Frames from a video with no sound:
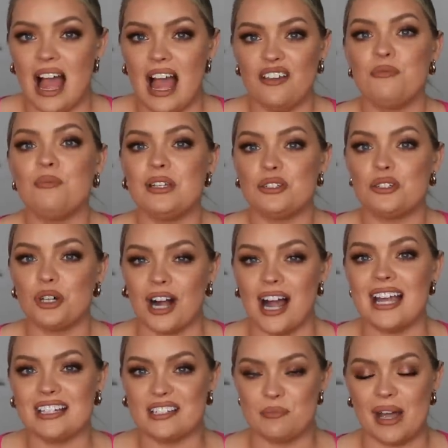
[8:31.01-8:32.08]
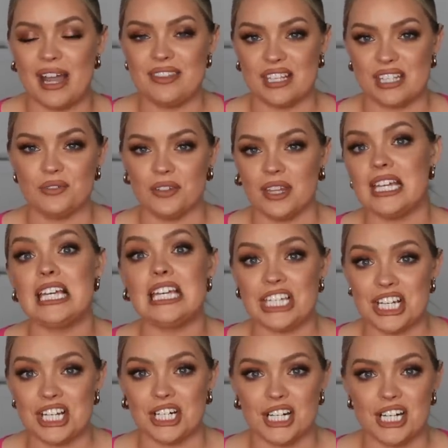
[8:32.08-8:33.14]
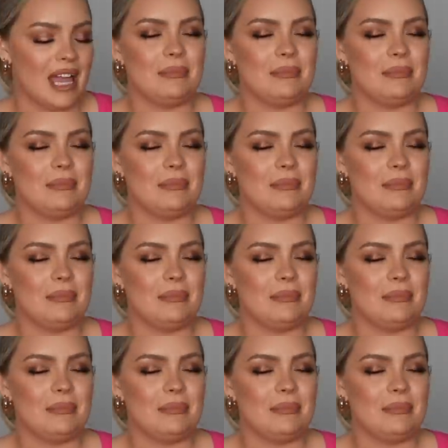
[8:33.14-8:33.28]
I've been trying to buy this for like a year.